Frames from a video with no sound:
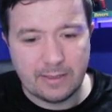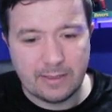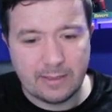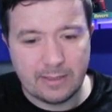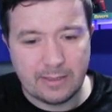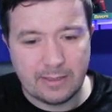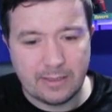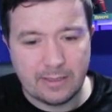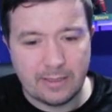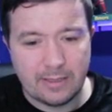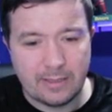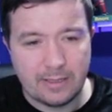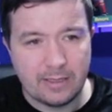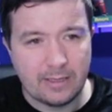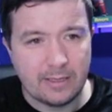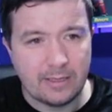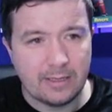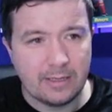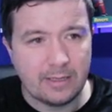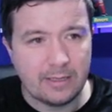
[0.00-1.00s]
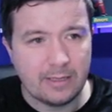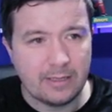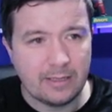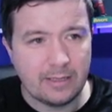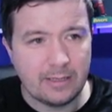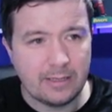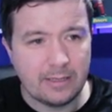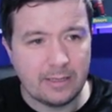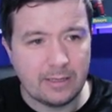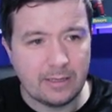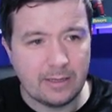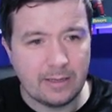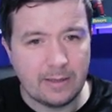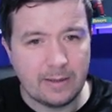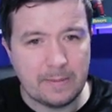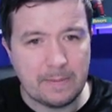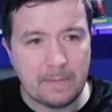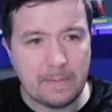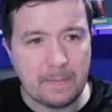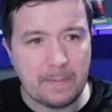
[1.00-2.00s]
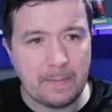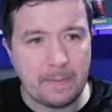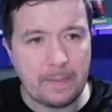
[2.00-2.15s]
[no speech]